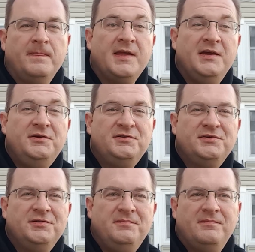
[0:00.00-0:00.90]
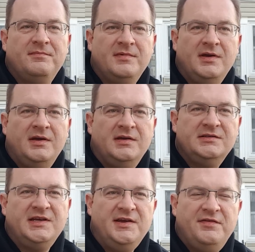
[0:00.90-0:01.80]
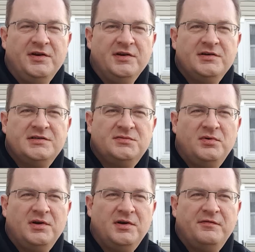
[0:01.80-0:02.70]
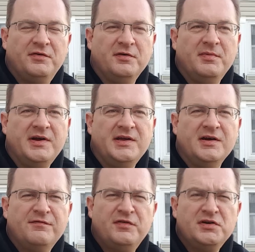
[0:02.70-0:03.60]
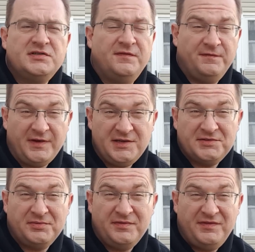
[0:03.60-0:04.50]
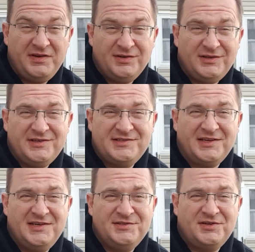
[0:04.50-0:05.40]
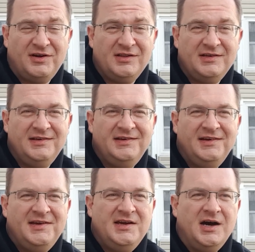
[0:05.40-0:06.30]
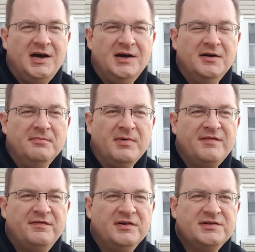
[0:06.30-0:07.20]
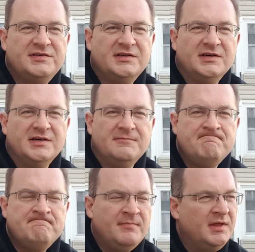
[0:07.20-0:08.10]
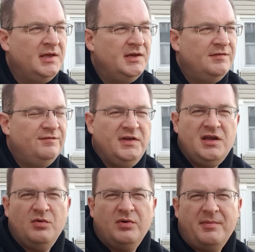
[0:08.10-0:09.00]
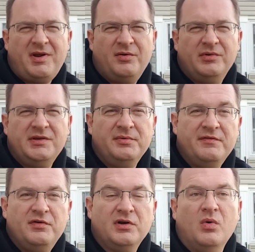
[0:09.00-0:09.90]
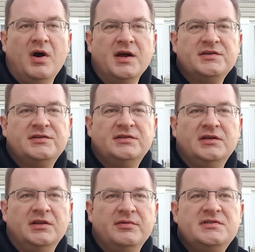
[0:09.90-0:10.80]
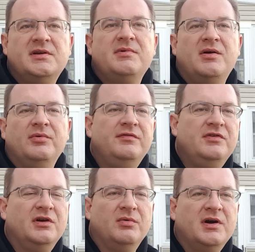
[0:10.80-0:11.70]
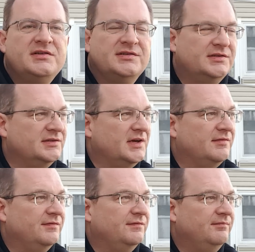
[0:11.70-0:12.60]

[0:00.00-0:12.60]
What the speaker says: Hey YouTube, Dave here. Just want to offer my first face reveal, as the kids call it. My first video where I'm not really reviewing a watch. And the reason I'm not reviewing a watch is because I've